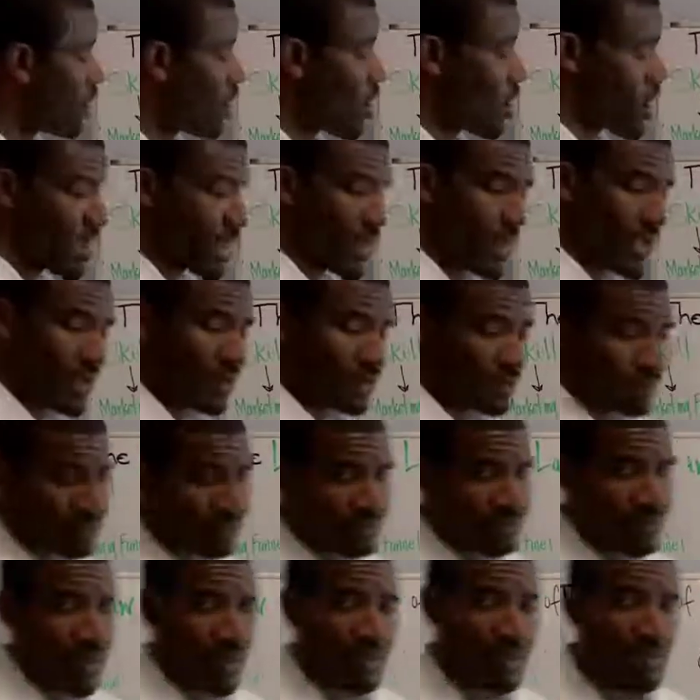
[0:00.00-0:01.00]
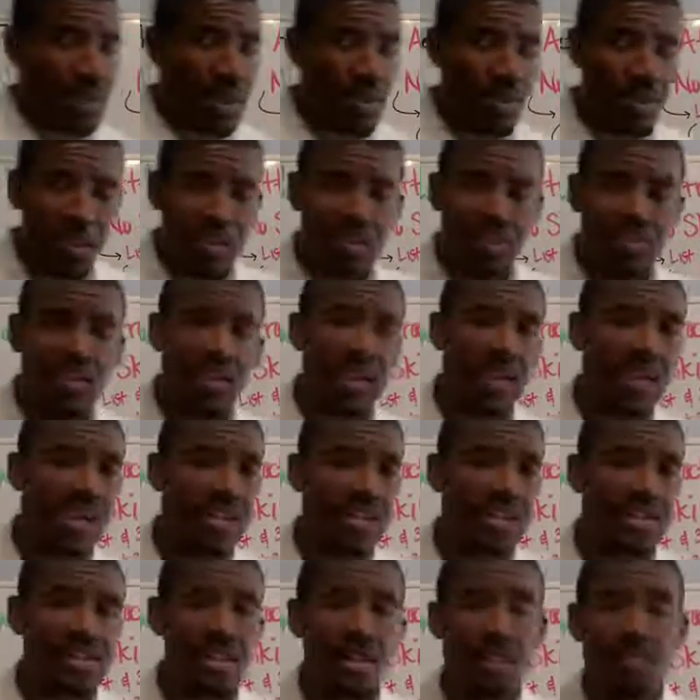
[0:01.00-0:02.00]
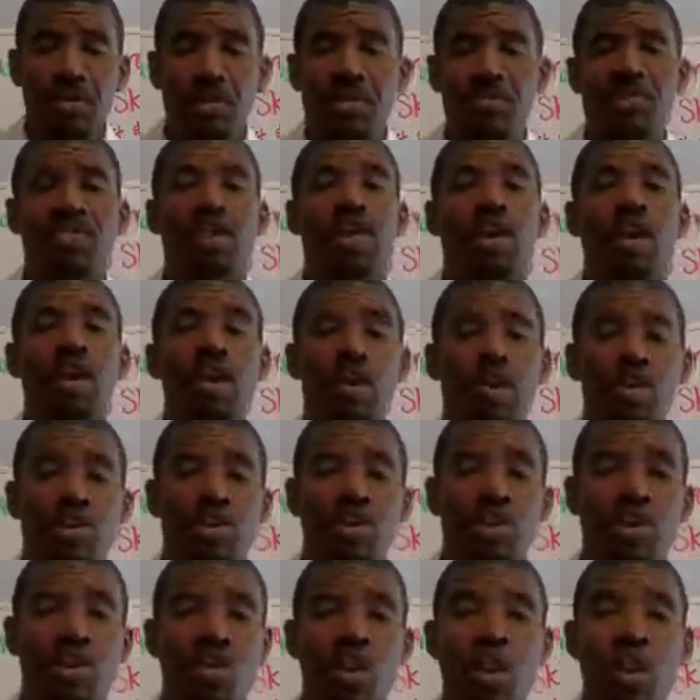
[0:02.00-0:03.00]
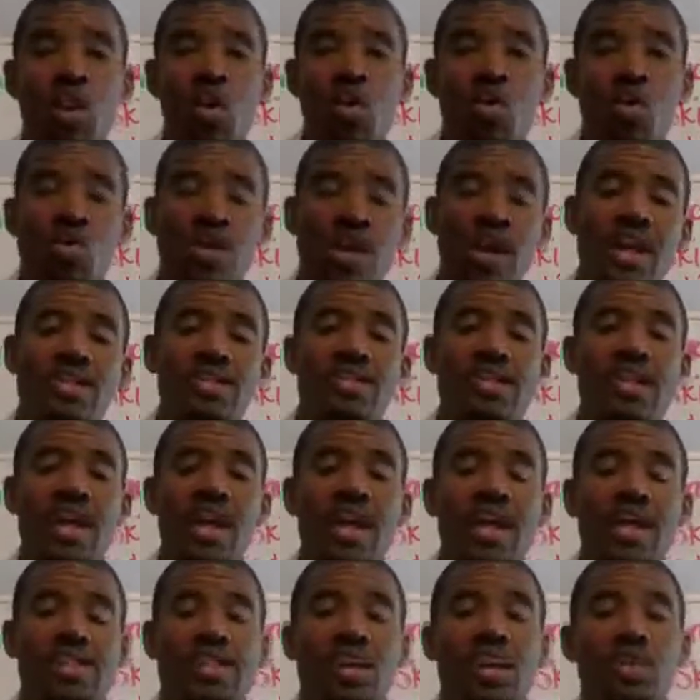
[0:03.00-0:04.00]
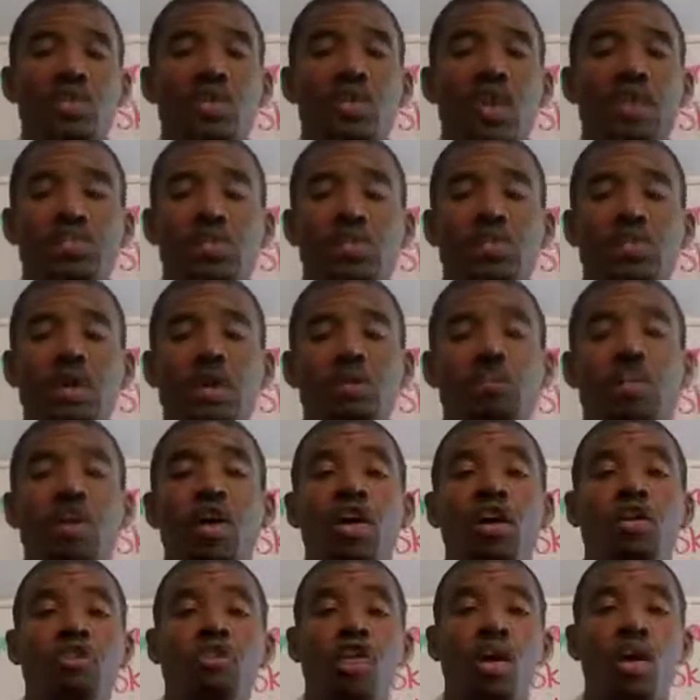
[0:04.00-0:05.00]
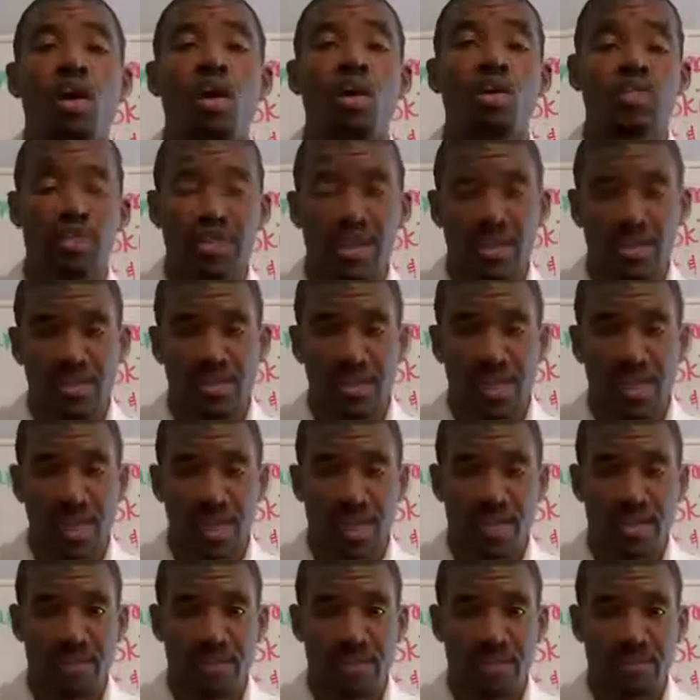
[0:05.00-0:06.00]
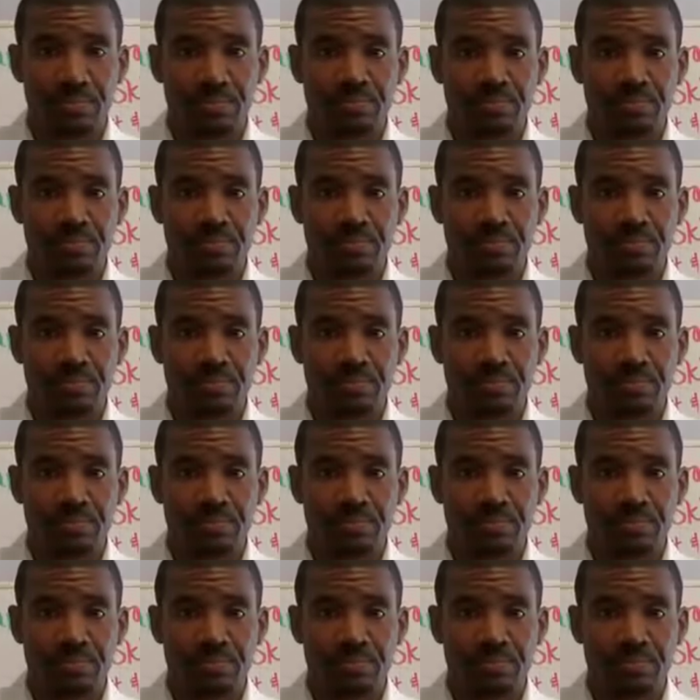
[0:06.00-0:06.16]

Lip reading: marketing, PPV, CPV, we're not saying that you have to be a part of all these things.